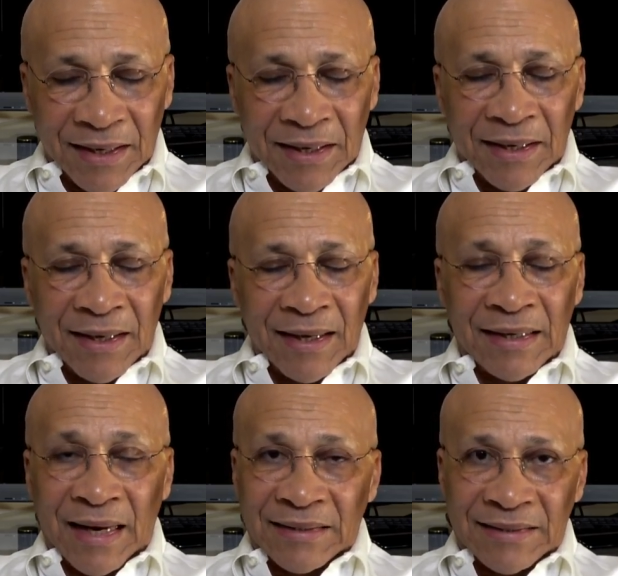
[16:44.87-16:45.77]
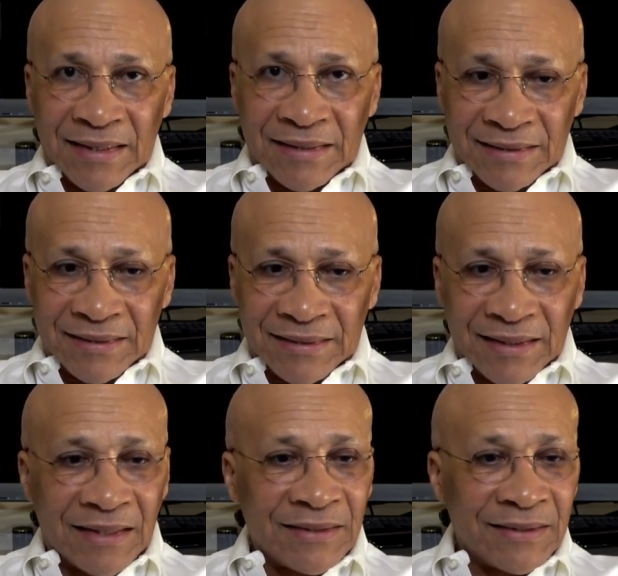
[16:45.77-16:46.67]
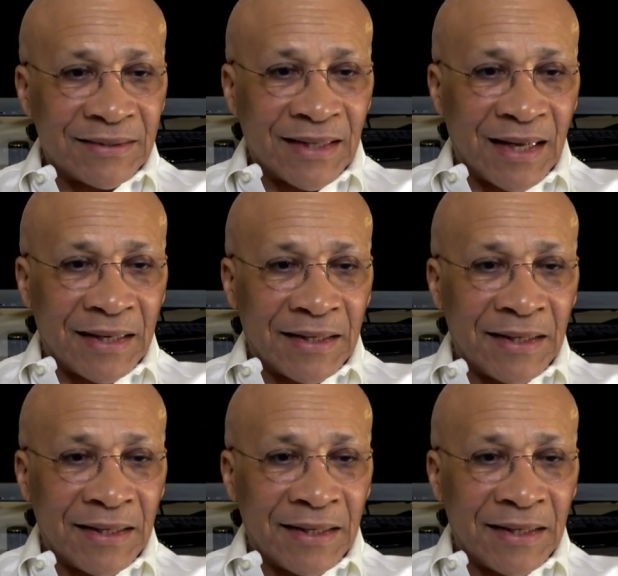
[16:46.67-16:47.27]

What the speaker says: and I said this yesterday,